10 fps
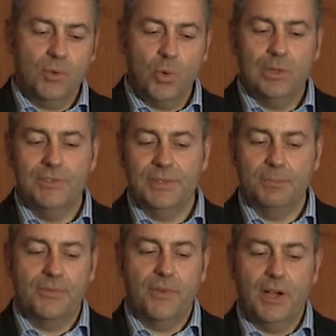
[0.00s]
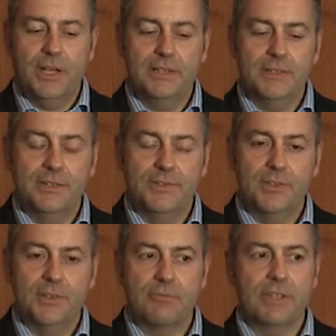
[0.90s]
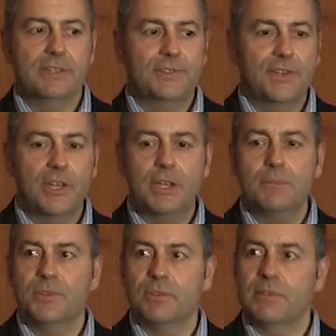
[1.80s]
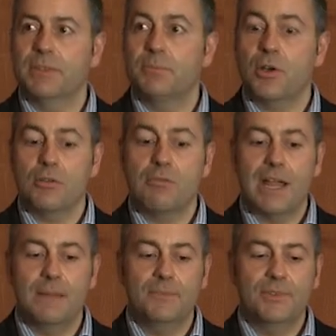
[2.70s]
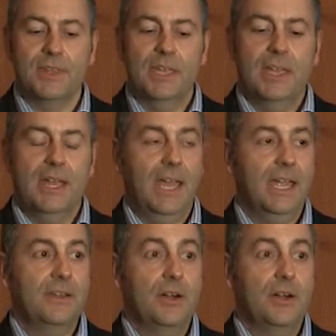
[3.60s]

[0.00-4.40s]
quality providers, agree the terms, agree the programs, and